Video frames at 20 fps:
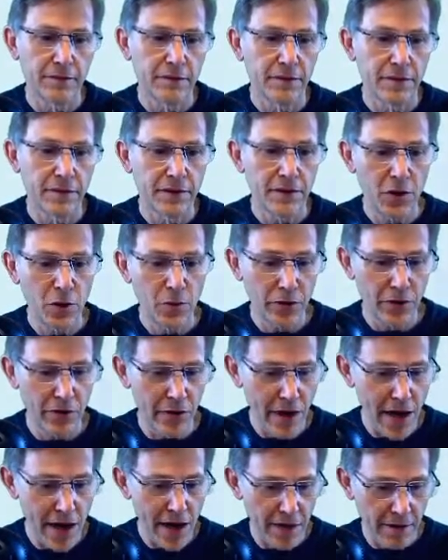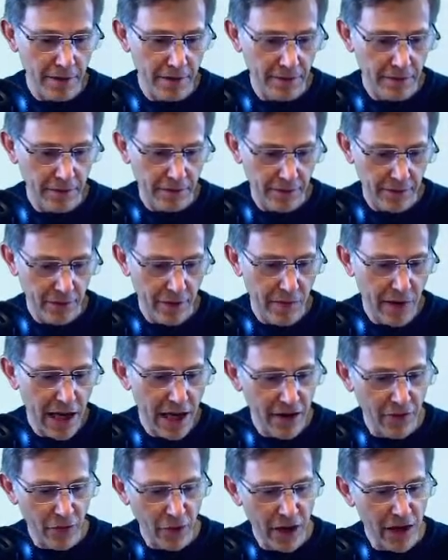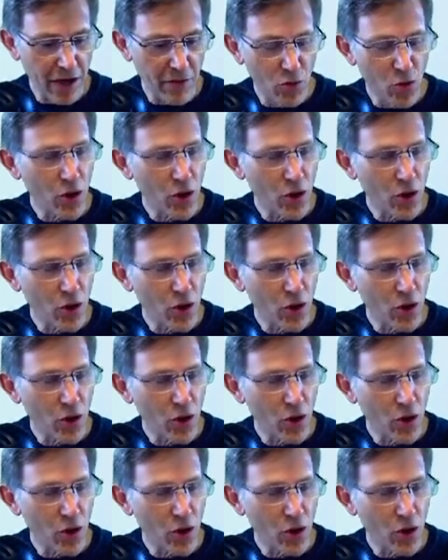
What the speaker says: Super great. We got a more